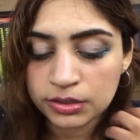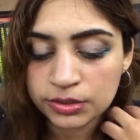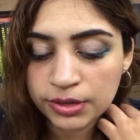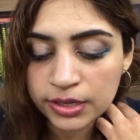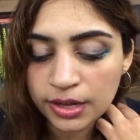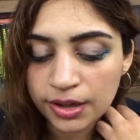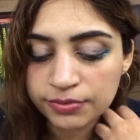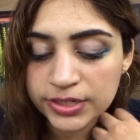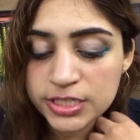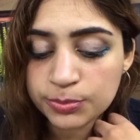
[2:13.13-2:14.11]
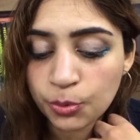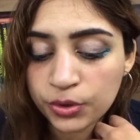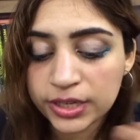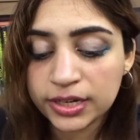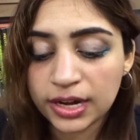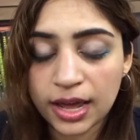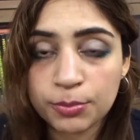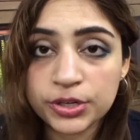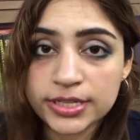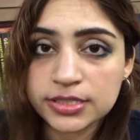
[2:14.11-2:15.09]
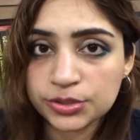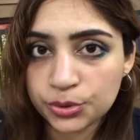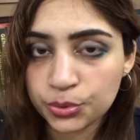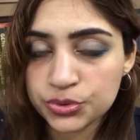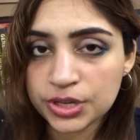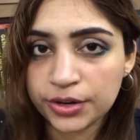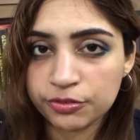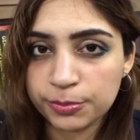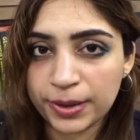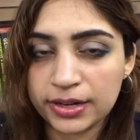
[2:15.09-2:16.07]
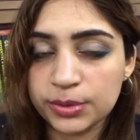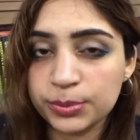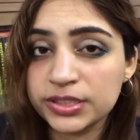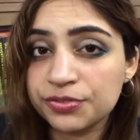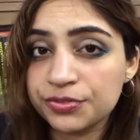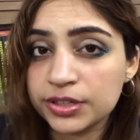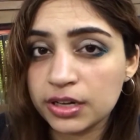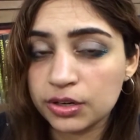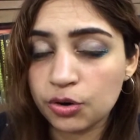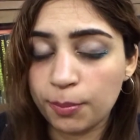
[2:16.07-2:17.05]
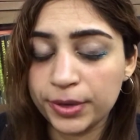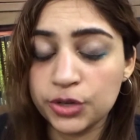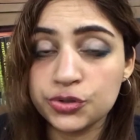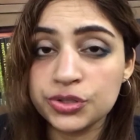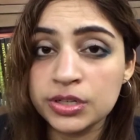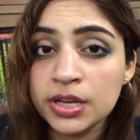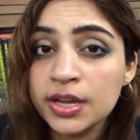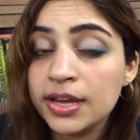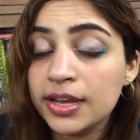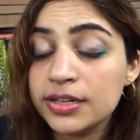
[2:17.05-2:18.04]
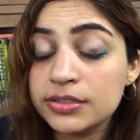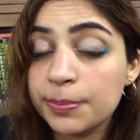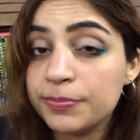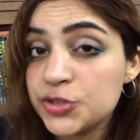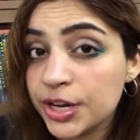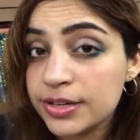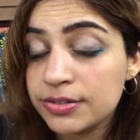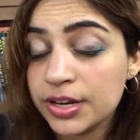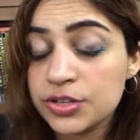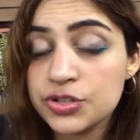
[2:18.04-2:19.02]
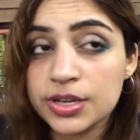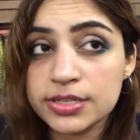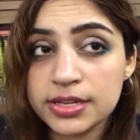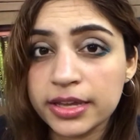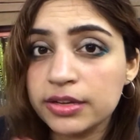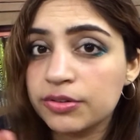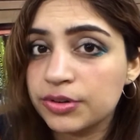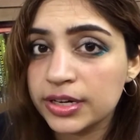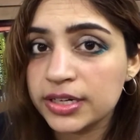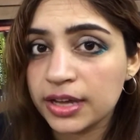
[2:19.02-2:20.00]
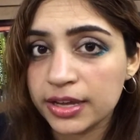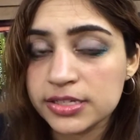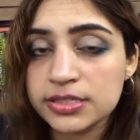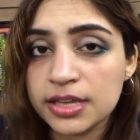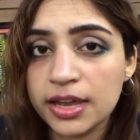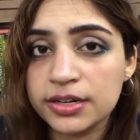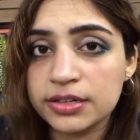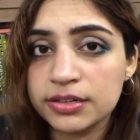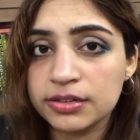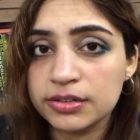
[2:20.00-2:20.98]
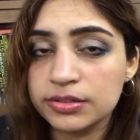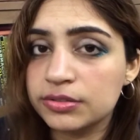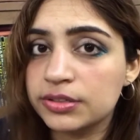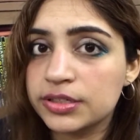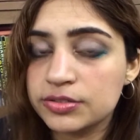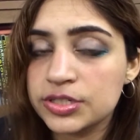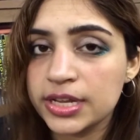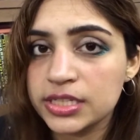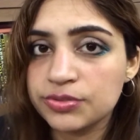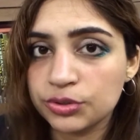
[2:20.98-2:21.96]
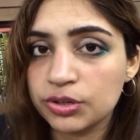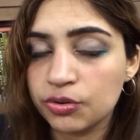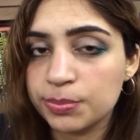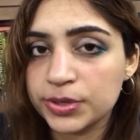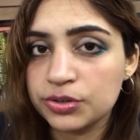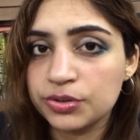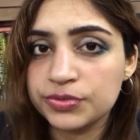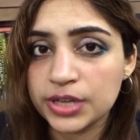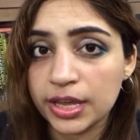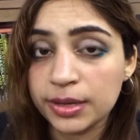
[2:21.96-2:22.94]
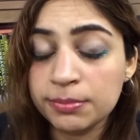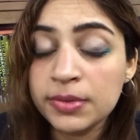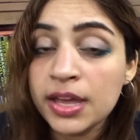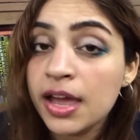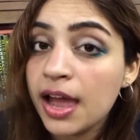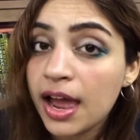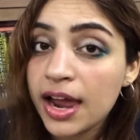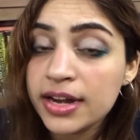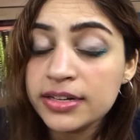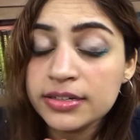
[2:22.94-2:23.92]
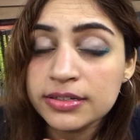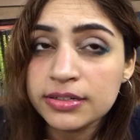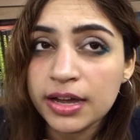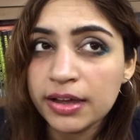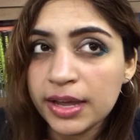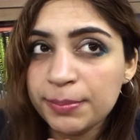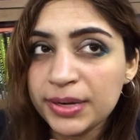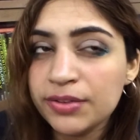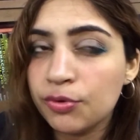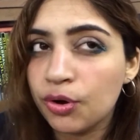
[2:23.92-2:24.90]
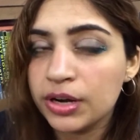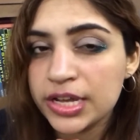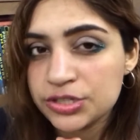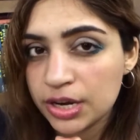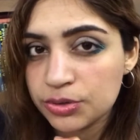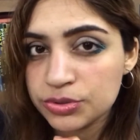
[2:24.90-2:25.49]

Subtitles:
you can have that smoky glam or desert rose kind of a palette with different color combination. The shade range is like really nice, and it stays for the longer period of time. And I believe almost